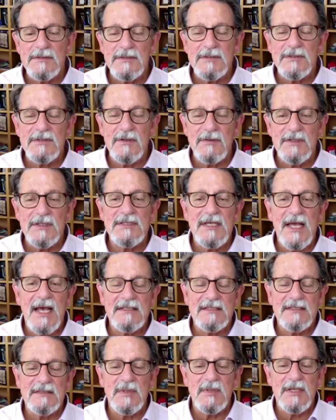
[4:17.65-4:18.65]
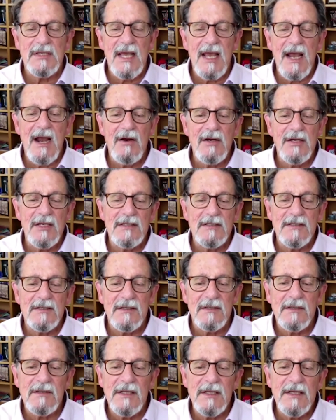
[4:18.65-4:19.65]
And so this has to be carried into
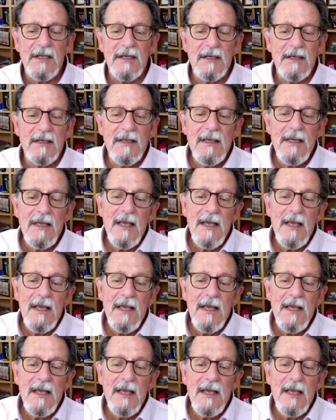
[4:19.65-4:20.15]
the clinic.